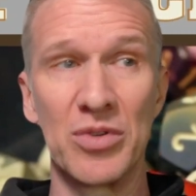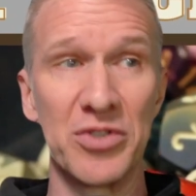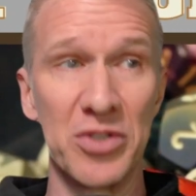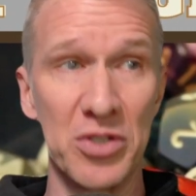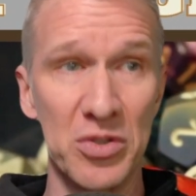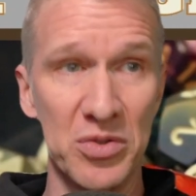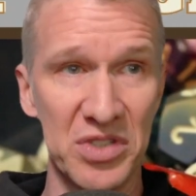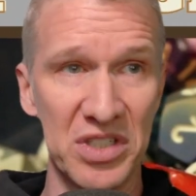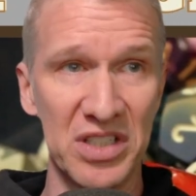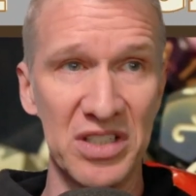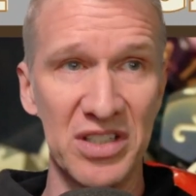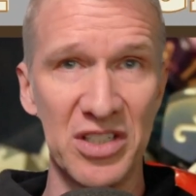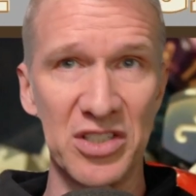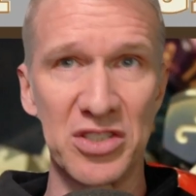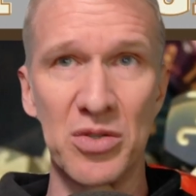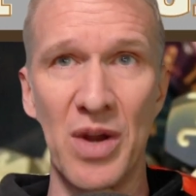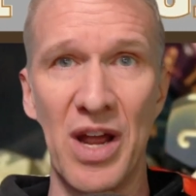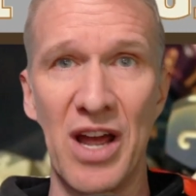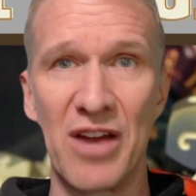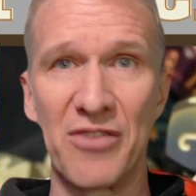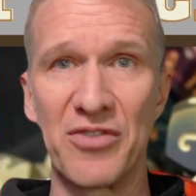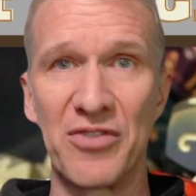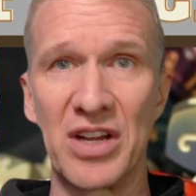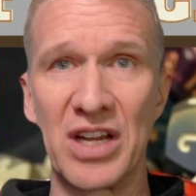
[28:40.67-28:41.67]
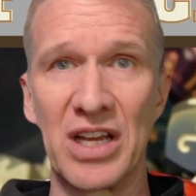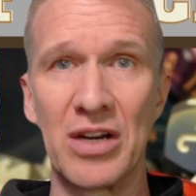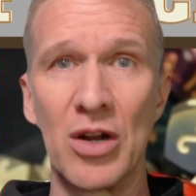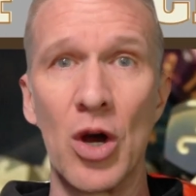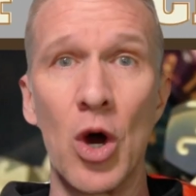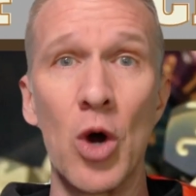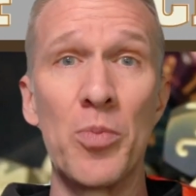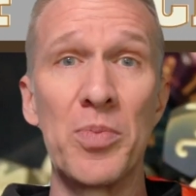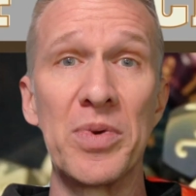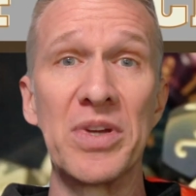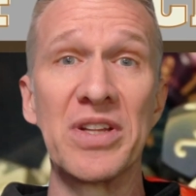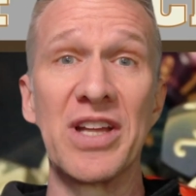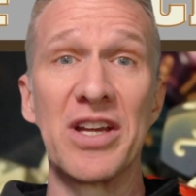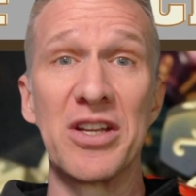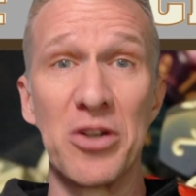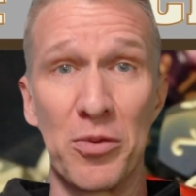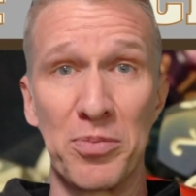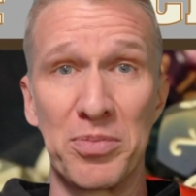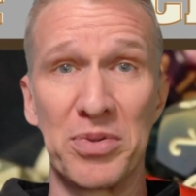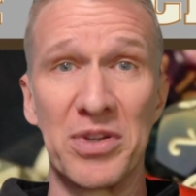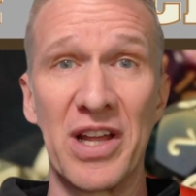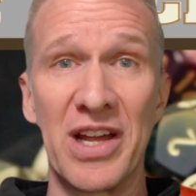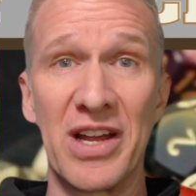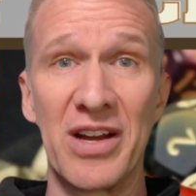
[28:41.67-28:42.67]
using this graphic and hoping that your
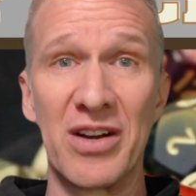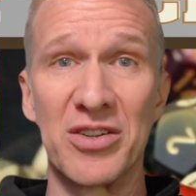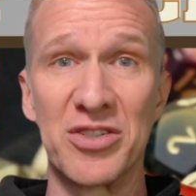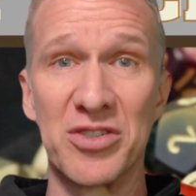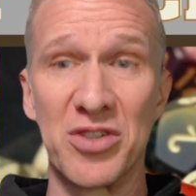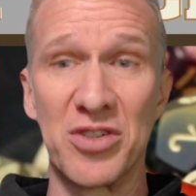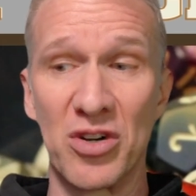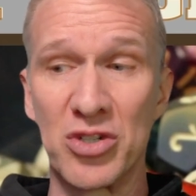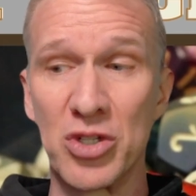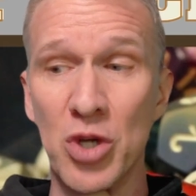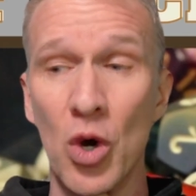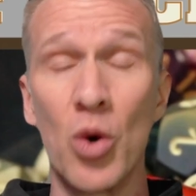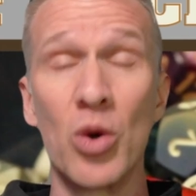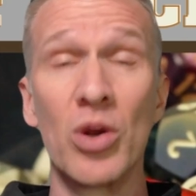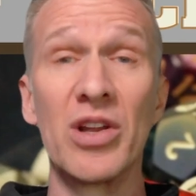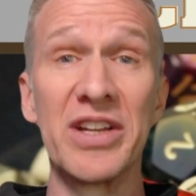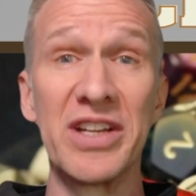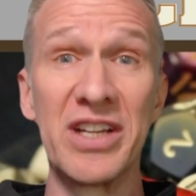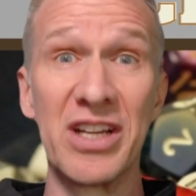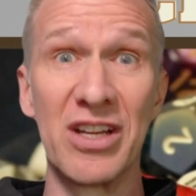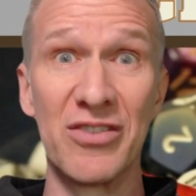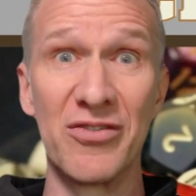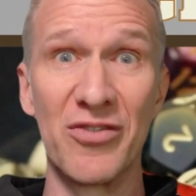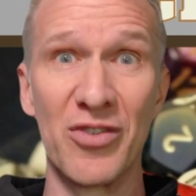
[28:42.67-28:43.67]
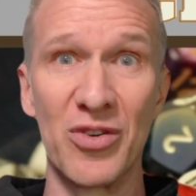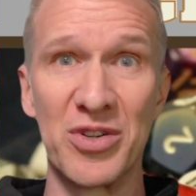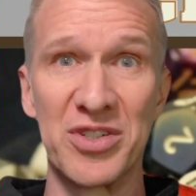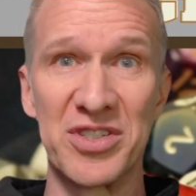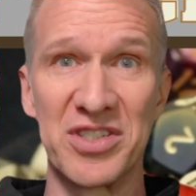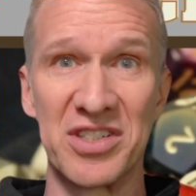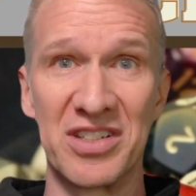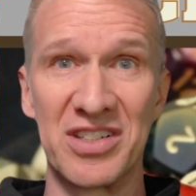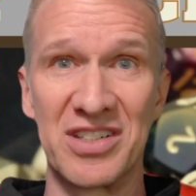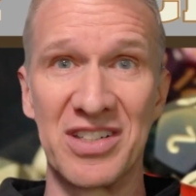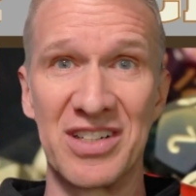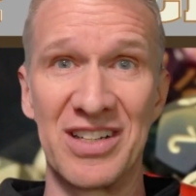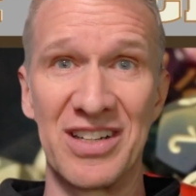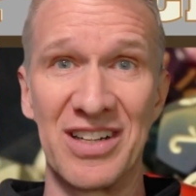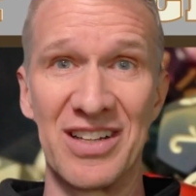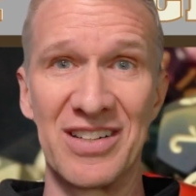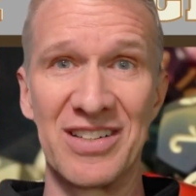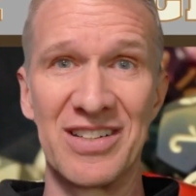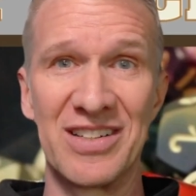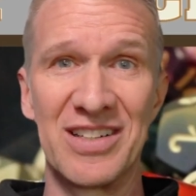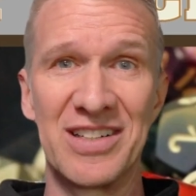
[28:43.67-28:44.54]
players are totally conversant in it?